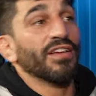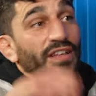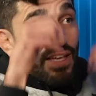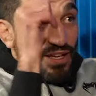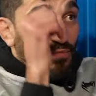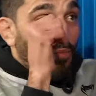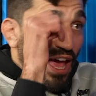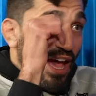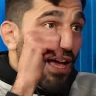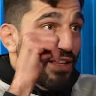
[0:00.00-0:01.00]
hitting
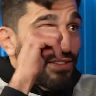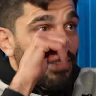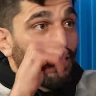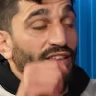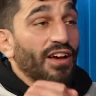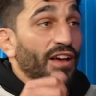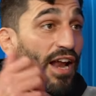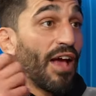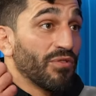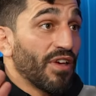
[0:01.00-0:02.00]
pads, sitting there, and
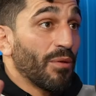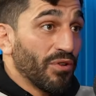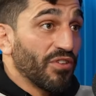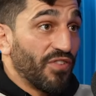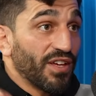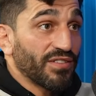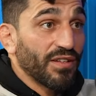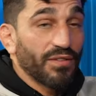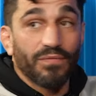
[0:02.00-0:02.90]
I was able to fix it.